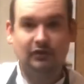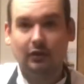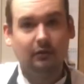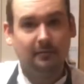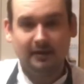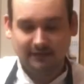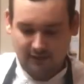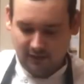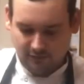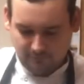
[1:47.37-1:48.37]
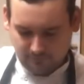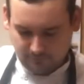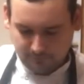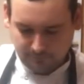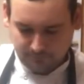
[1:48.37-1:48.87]
slowly mix that in.
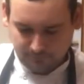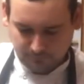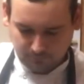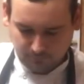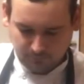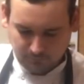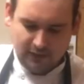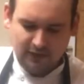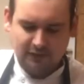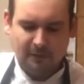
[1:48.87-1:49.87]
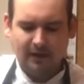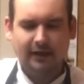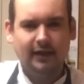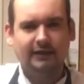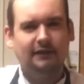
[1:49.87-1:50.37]
English
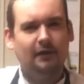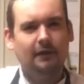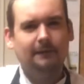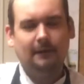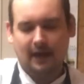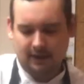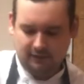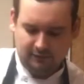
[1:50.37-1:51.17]
pancakes, they're very flat.